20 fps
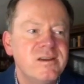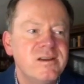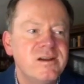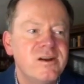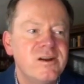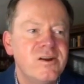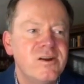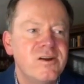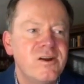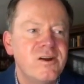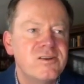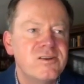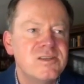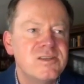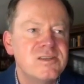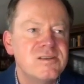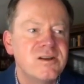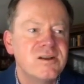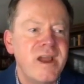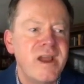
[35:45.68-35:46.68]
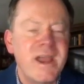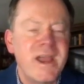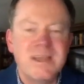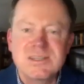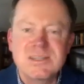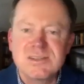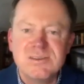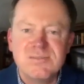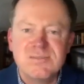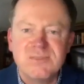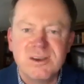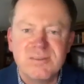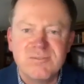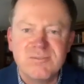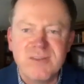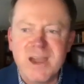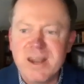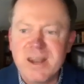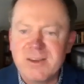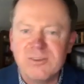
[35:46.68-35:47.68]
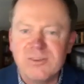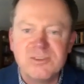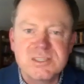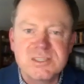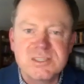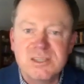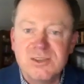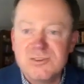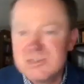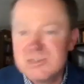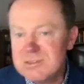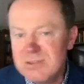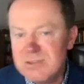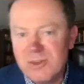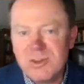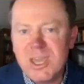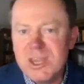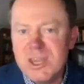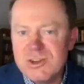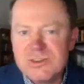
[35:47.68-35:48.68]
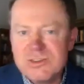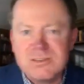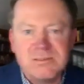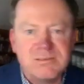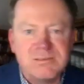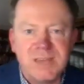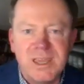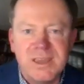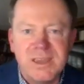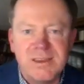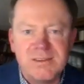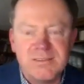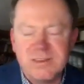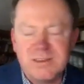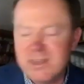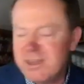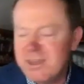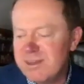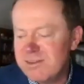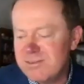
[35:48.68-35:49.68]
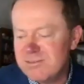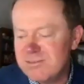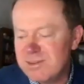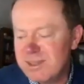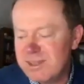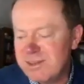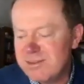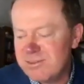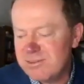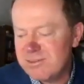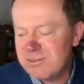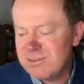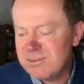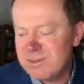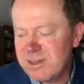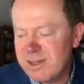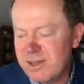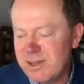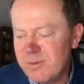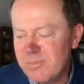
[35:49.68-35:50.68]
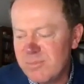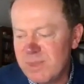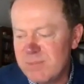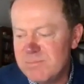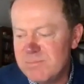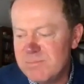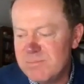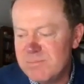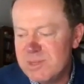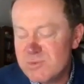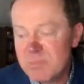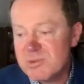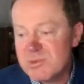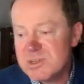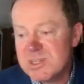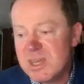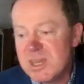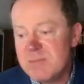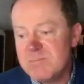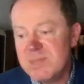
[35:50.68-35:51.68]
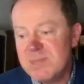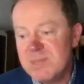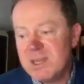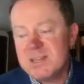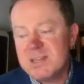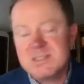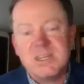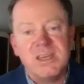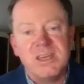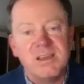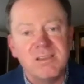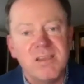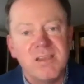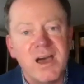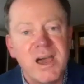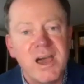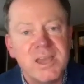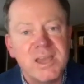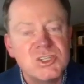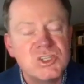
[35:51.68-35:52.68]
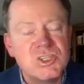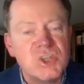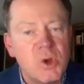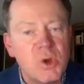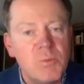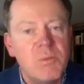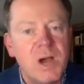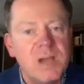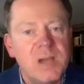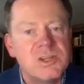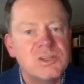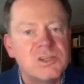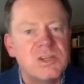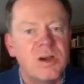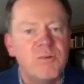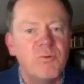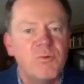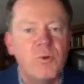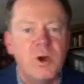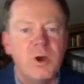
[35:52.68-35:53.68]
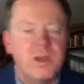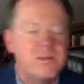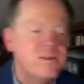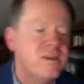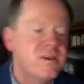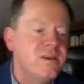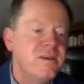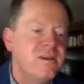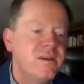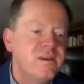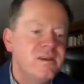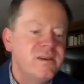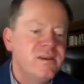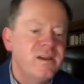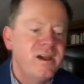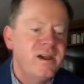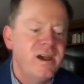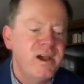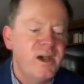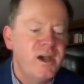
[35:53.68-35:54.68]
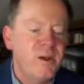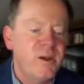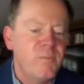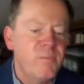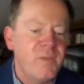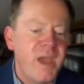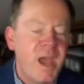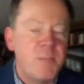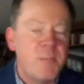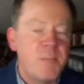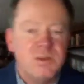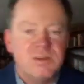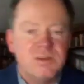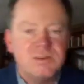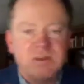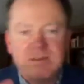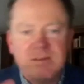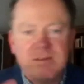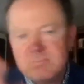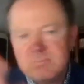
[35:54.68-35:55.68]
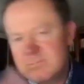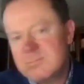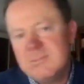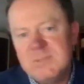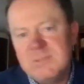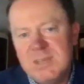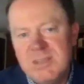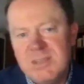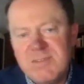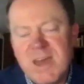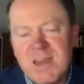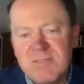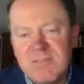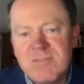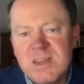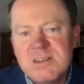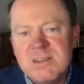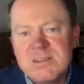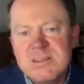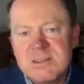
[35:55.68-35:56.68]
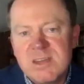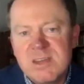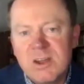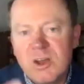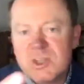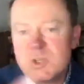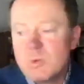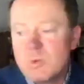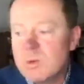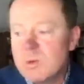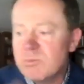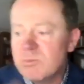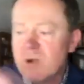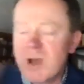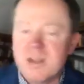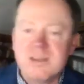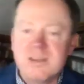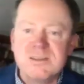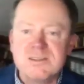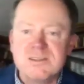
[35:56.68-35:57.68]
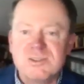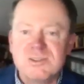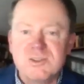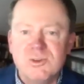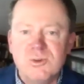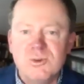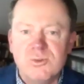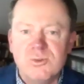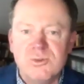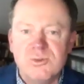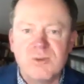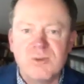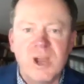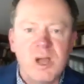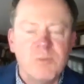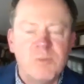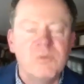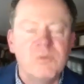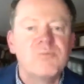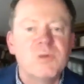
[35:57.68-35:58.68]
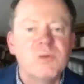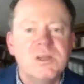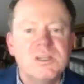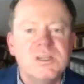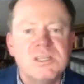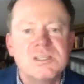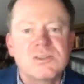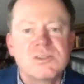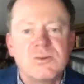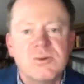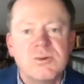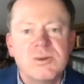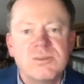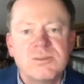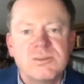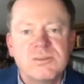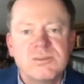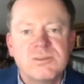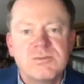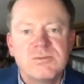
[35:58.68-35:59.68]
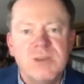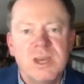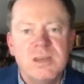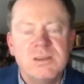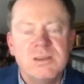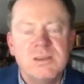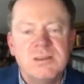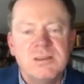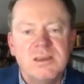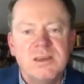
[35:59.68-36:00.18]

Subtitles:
acts of radical dislocation and that misrepresent because they allied so much of what happened in that event and also what brought it to the realm of print discourse, right?